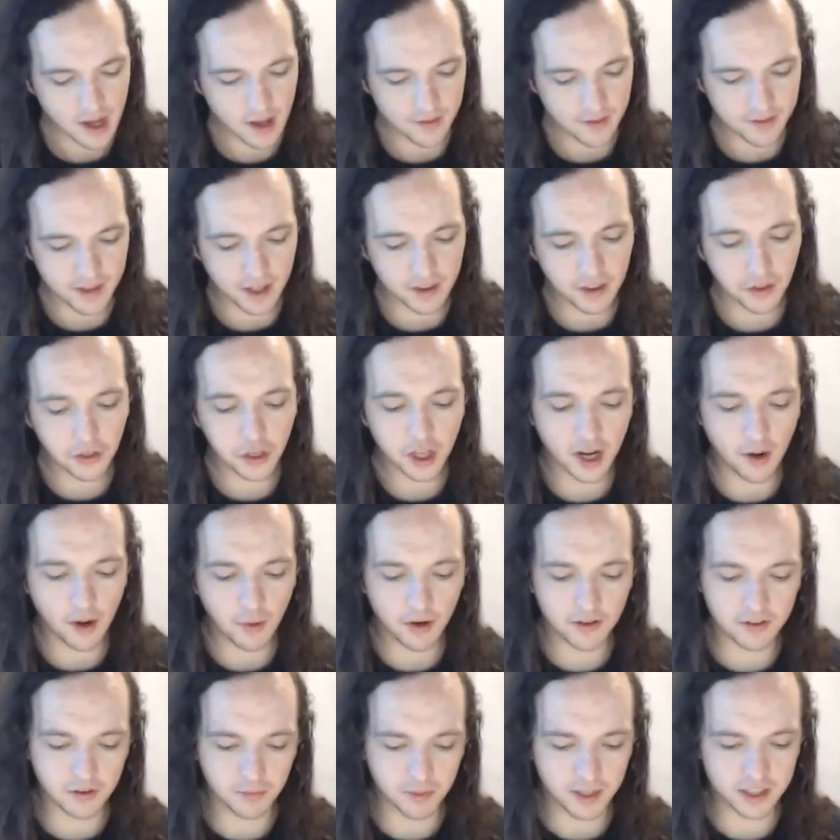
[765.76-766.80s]
the other thing I
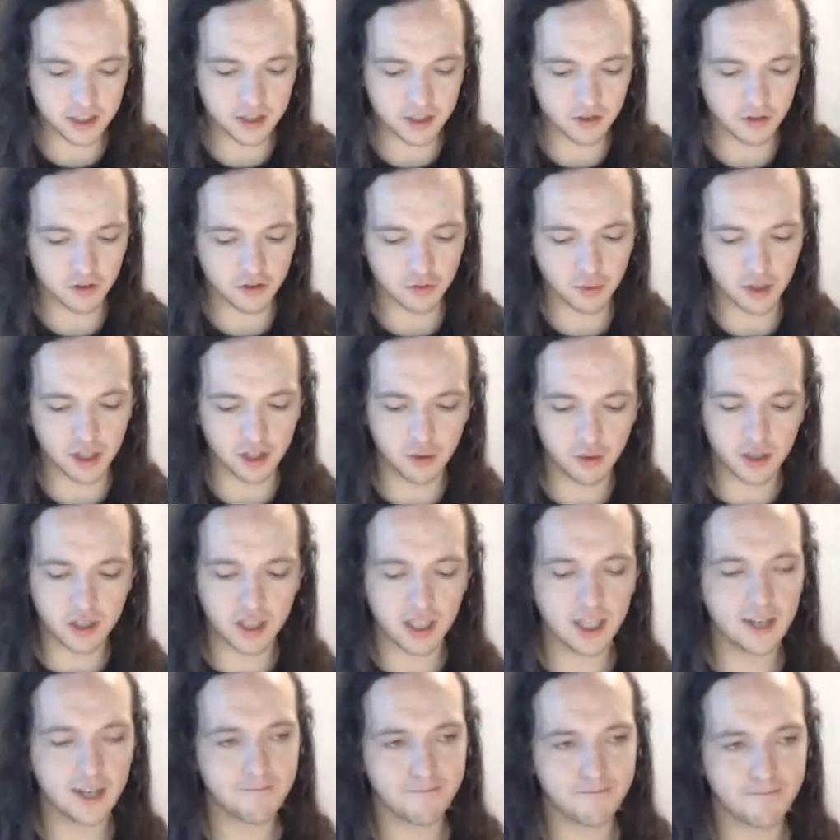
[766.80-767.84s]
wanted to mention just really
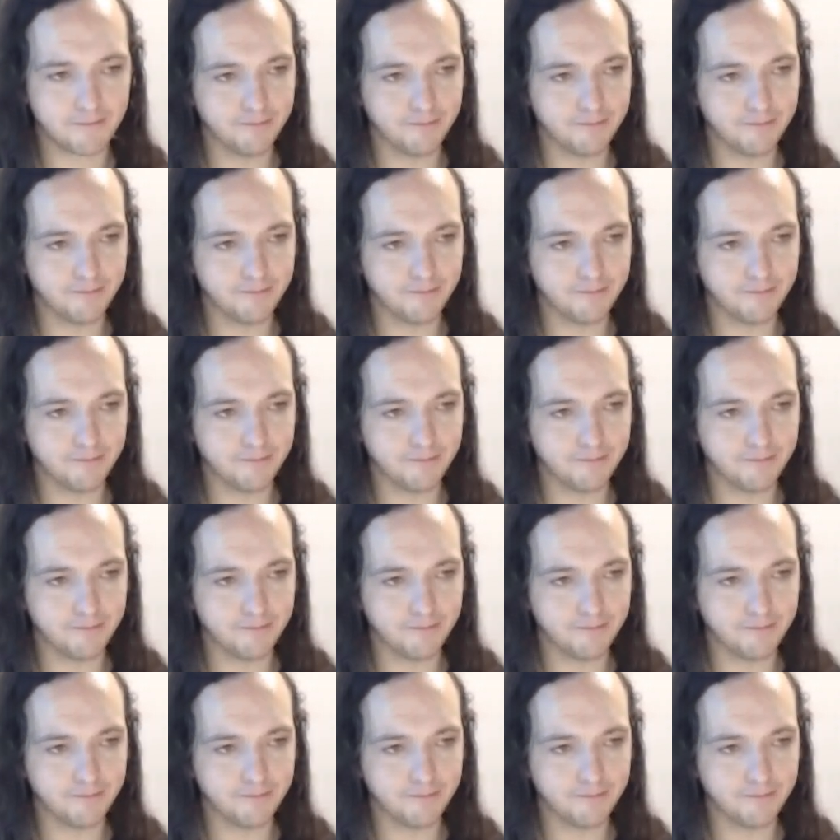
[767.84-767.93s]
quickly,